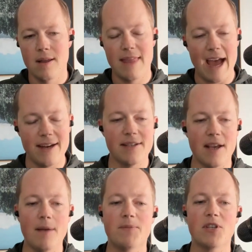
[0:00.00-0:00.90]
That is
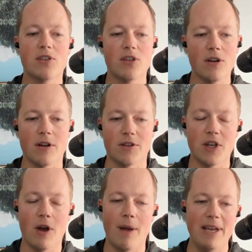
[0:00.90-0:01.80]
absurd.
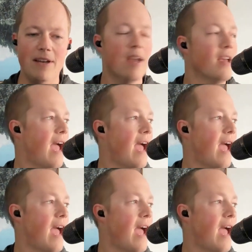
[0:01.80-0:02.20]
So, I mean,